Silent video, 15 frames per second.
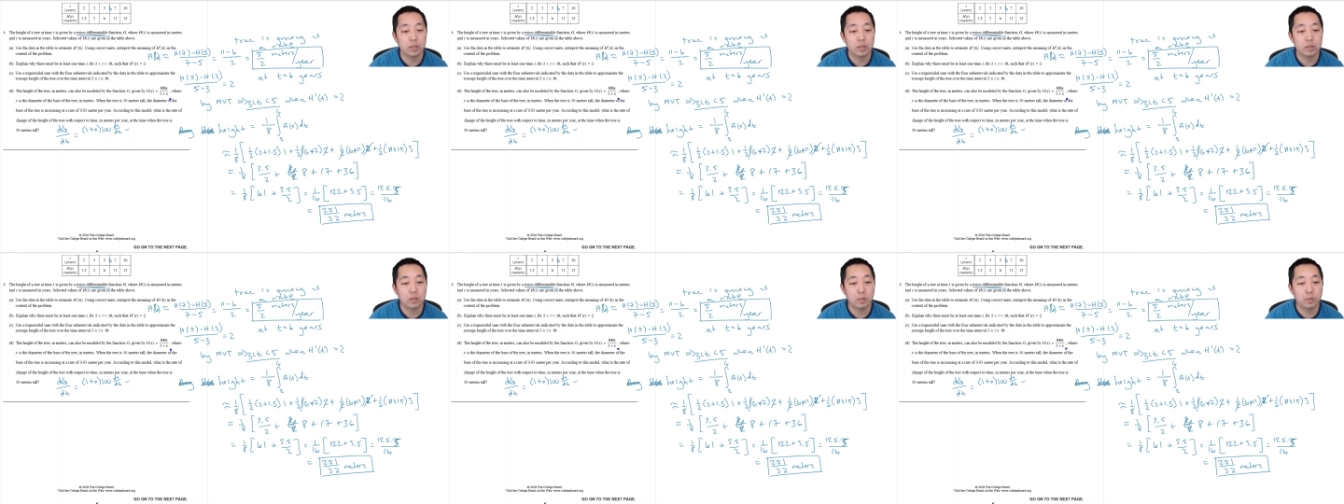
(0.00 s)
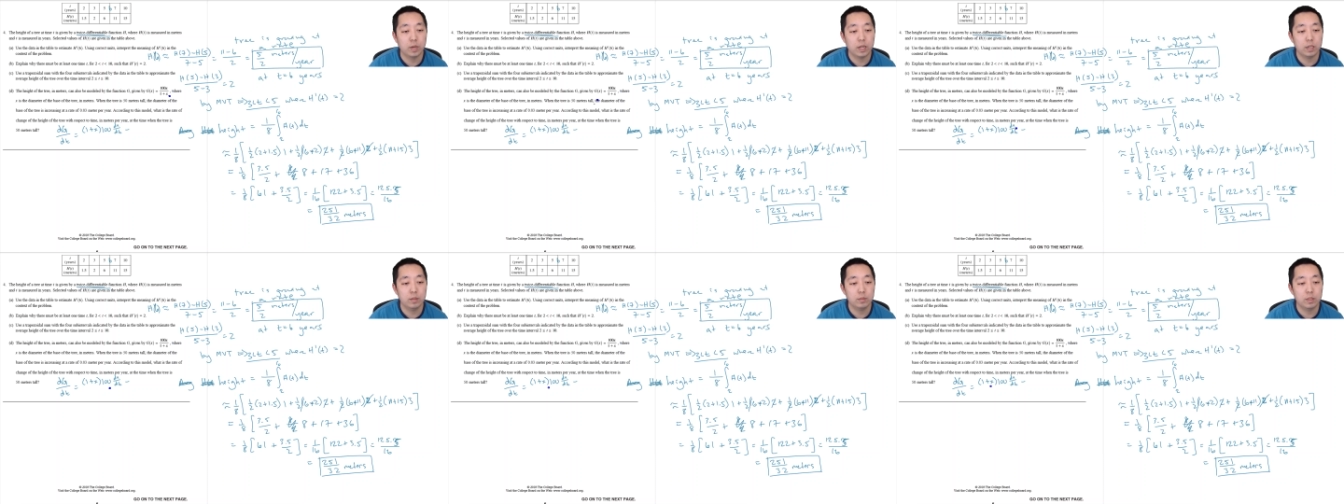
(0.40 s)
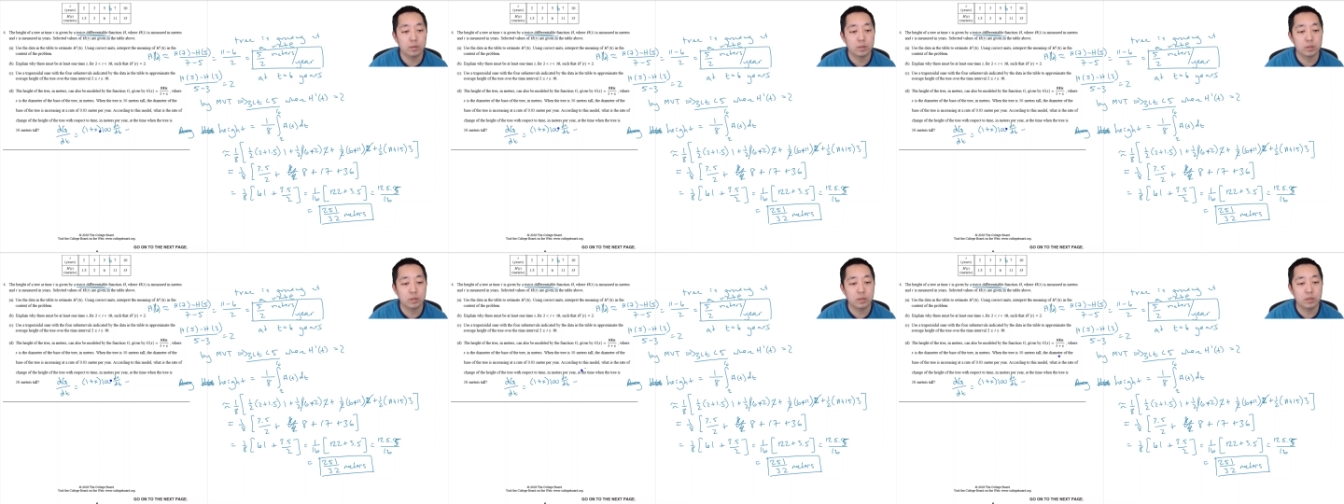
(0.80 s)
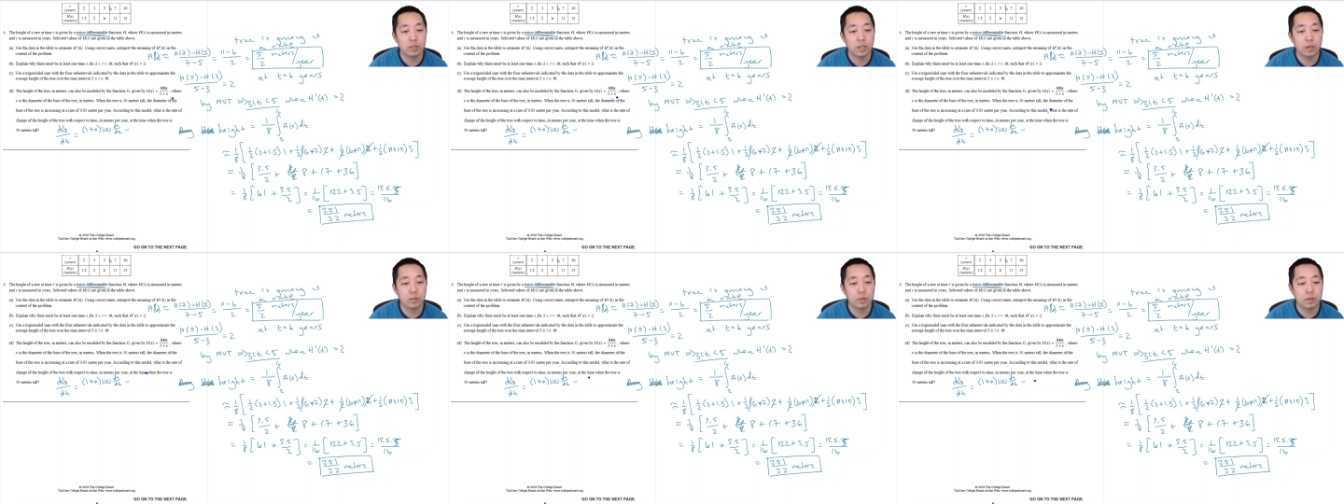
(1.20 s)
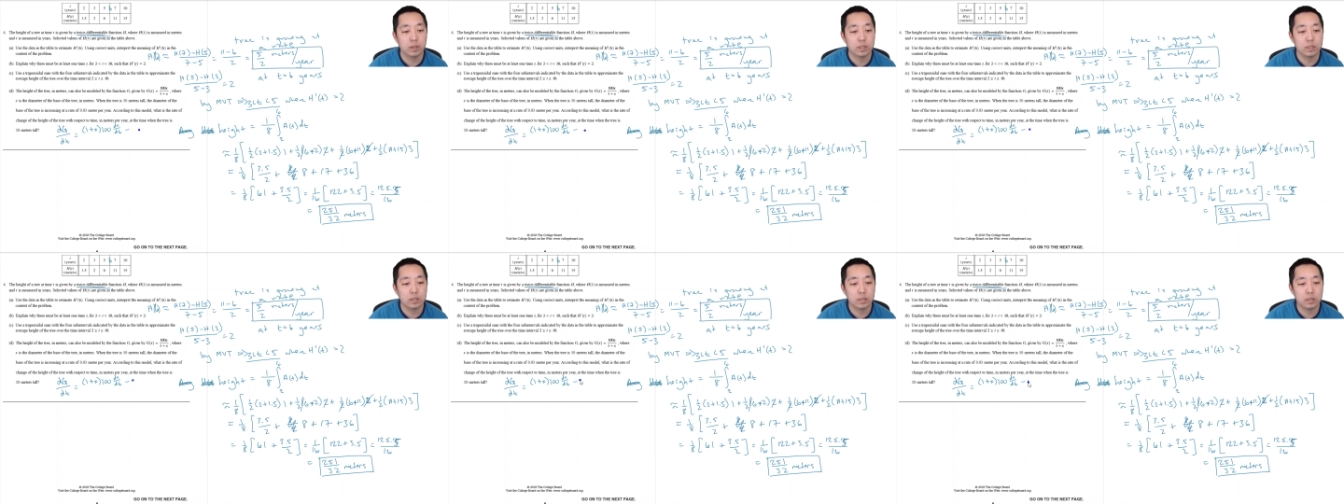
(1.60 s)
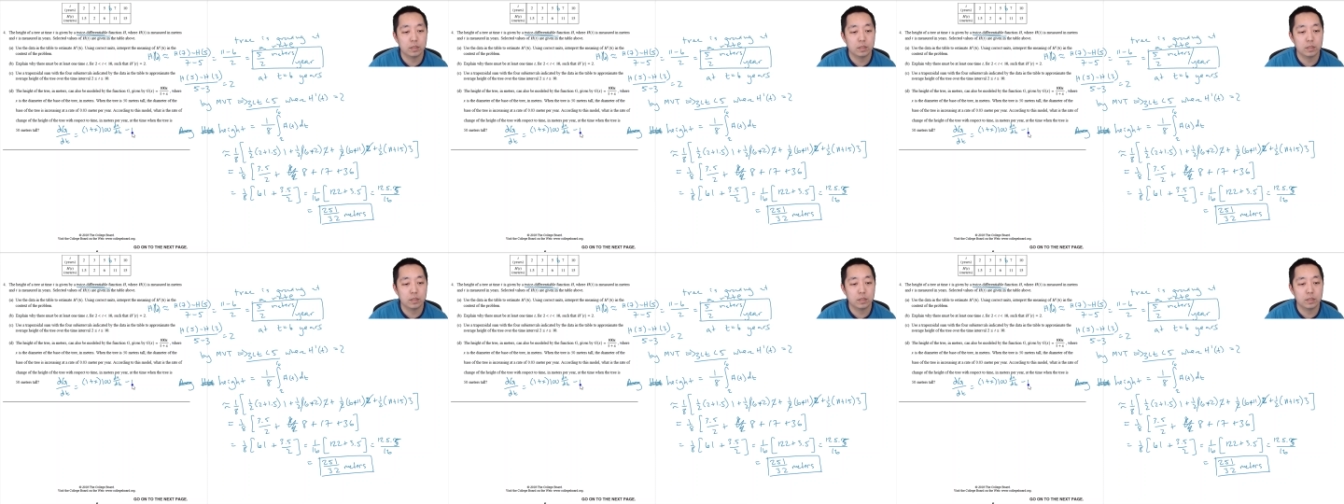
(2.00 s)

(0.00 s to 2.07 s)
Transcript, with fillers: so bottom times the derivative top minus